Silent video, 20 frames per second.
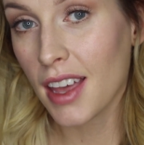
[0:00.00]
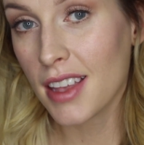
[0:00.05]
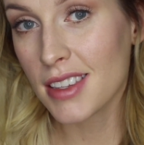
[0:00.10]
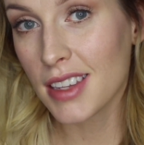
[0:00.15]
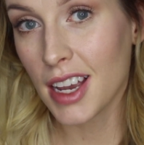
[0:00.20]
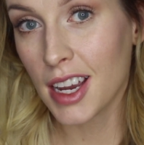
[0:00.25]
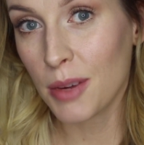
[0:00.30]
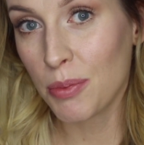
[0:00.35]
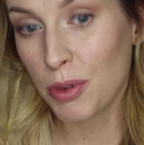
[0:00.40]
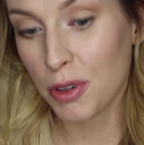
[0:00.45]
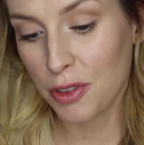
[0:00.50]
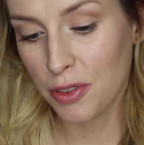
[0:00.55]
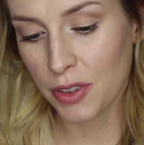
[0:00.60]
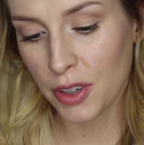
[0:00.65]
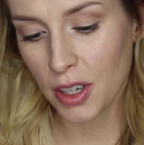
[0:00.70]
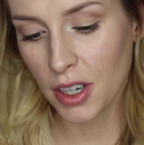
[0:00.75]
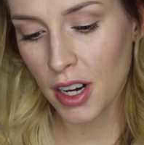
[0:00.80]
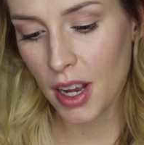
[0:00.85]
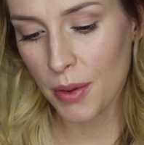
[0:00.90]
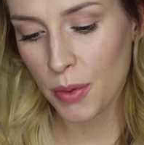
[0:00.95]
as I
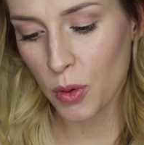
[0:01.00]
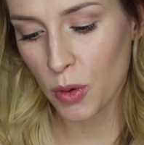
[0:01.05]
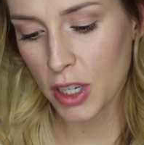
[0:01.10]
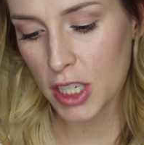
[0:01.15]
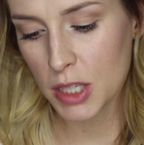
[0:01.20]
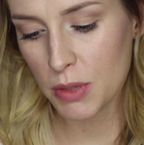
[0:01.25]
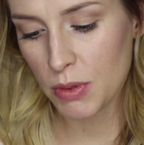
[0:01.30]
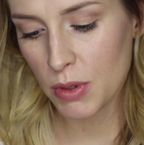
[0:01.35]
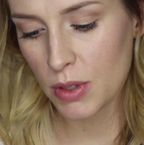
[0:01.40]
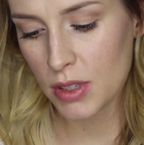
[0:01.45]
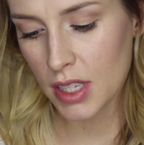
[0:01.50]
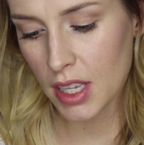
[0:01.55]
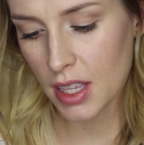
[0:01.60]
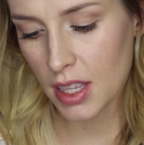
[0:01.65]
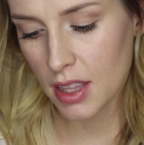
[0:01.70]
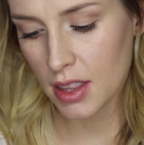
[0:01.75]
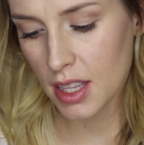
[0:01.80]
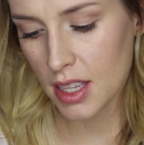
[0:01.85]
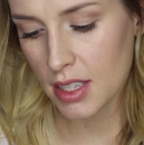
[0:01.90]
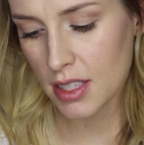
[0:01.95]
prefer, I'm going to be
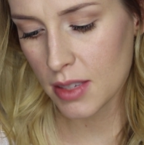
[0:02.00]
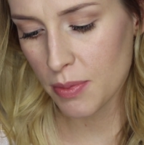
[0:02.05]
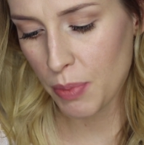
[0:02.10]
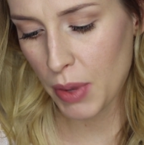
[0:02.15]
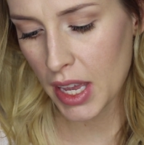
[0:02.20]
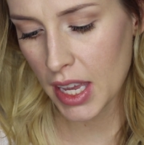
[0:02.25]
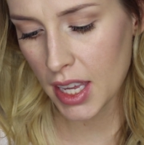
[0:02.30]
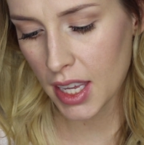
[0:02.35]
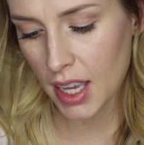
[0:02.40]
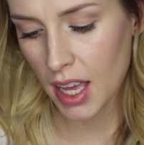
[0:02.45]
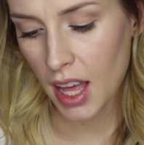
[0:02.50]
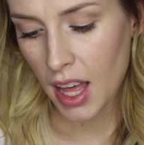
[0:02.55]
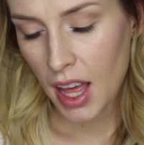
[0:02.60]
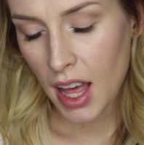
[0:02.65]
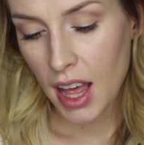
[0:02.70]
using this pink